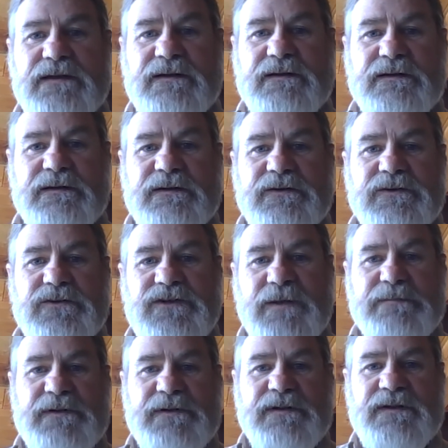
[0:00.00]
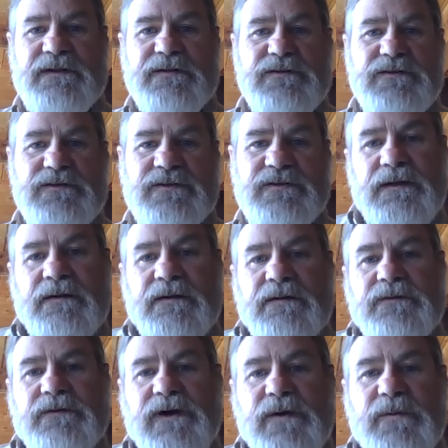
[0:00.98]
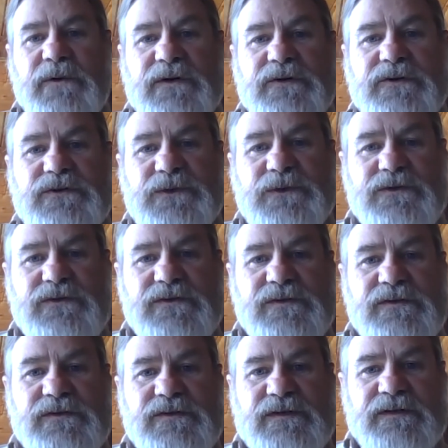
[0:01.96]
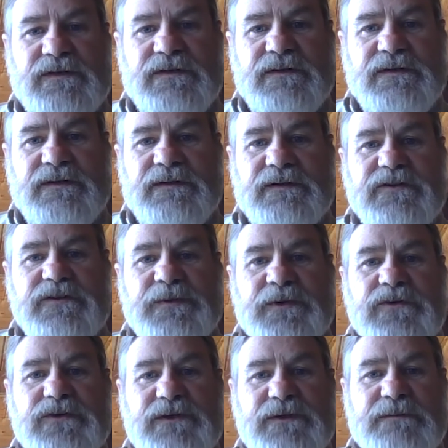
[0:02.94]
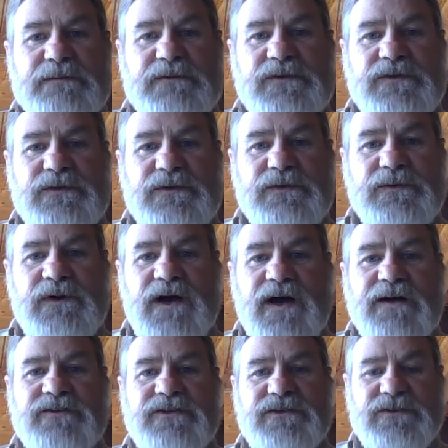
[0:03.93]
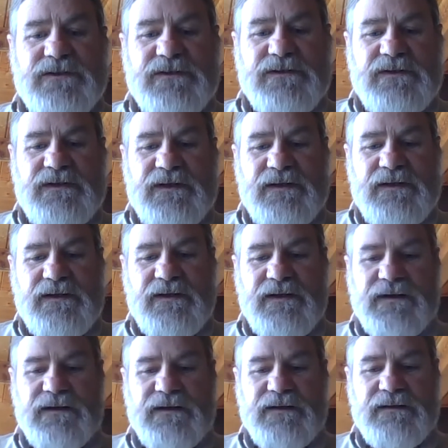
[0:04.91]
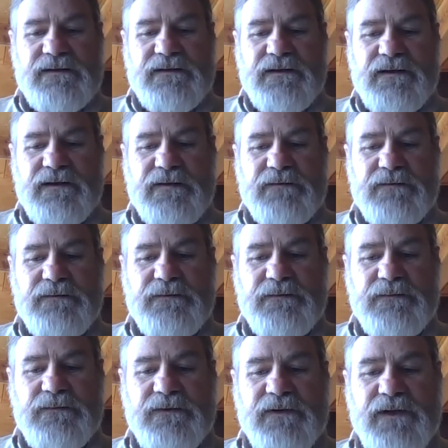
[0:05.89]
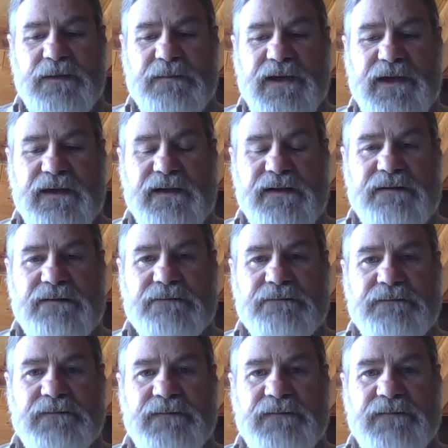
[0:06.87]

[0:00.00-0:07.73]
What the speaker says: and intercepted these groundwater sources and exposed them to oxygen. And one of the main